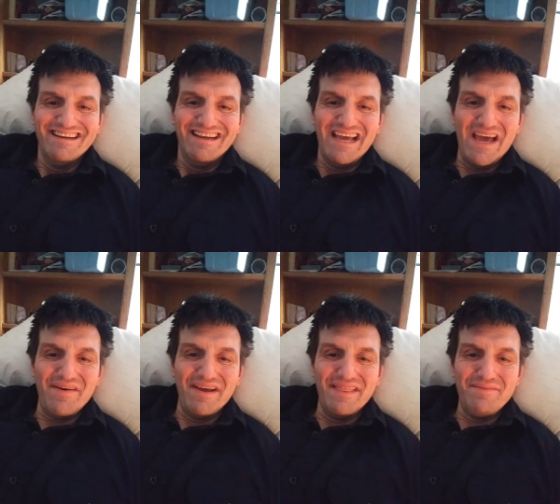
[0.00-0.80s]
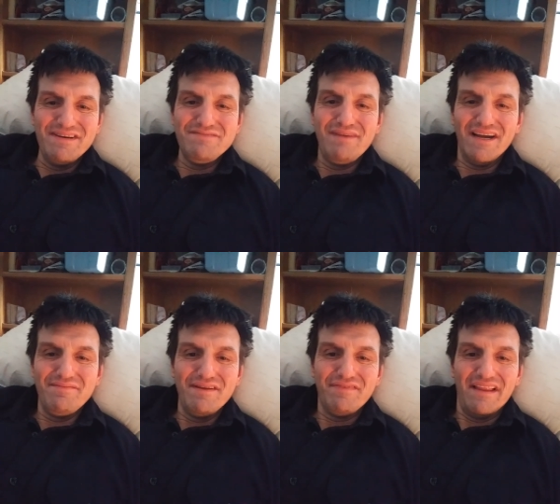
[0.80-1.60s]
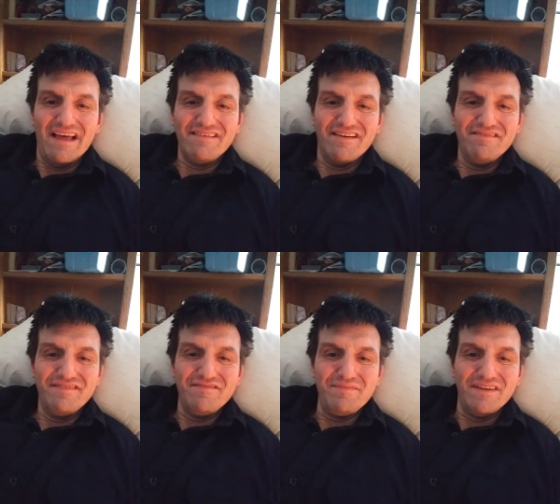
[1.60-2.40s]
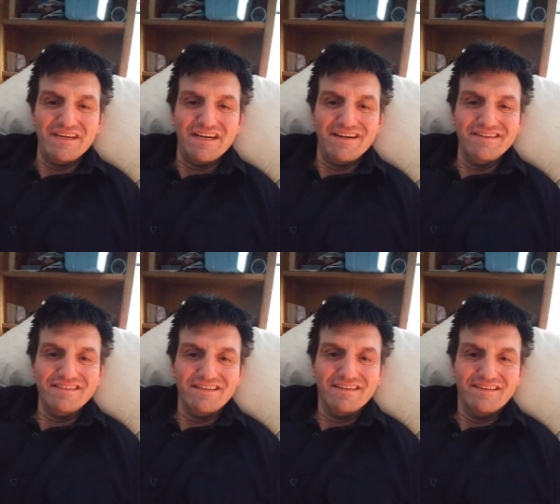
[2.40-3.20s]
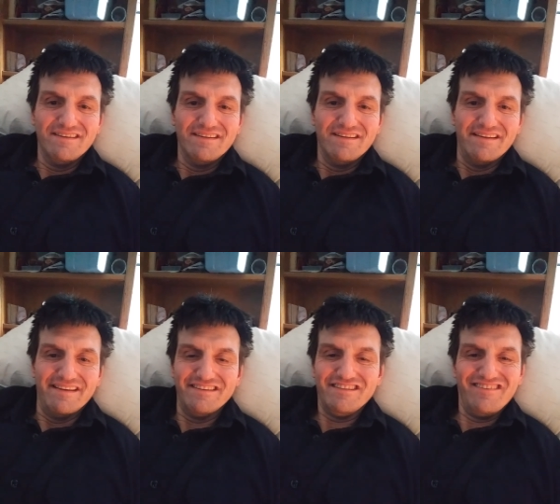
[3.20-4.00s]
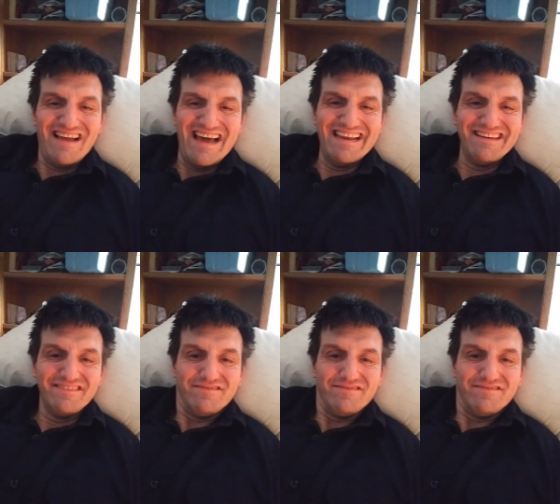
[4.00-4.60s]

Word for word: Anyway, they've been bugging me for the last 150 million years, and they're still at it.